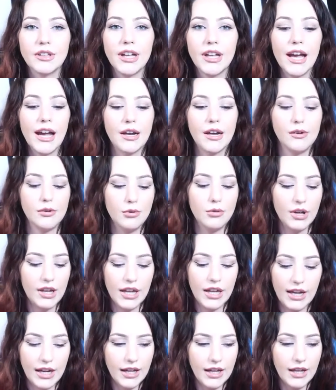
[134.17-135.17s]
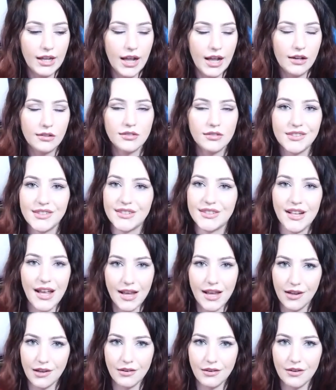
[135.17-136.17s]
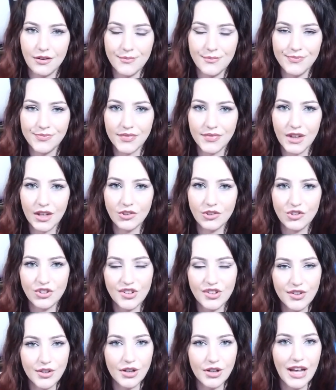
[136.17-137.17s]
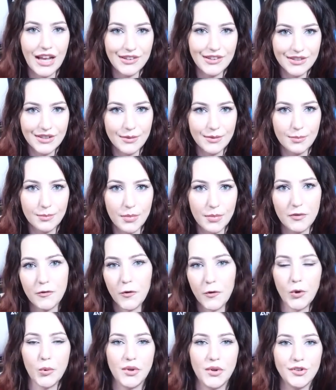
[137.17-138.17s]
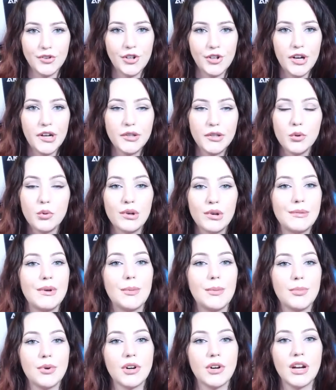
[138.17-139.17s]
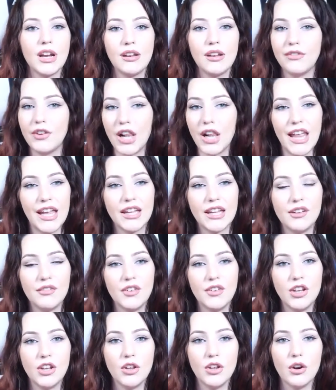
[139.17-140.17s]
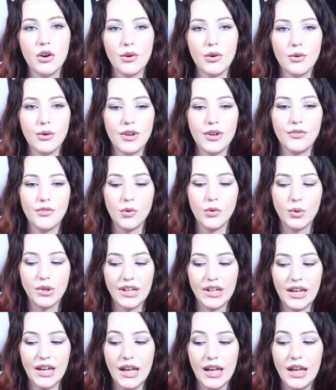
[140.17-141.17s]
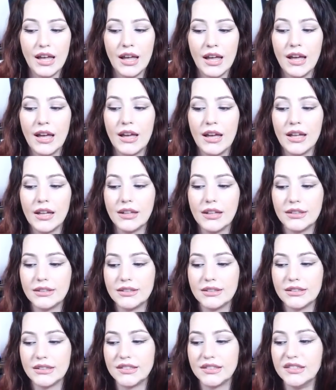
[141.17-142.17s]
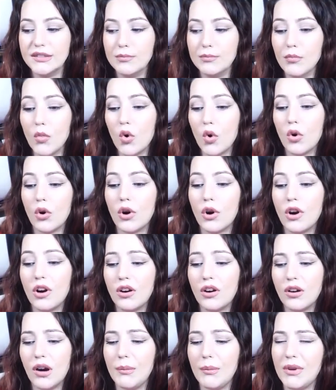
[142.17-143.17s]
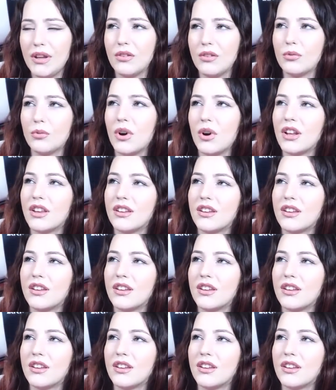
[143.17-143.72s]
yeah, what can I else say? Just guys, before we start, remember, if you like the video, if you wanna see more, I mean,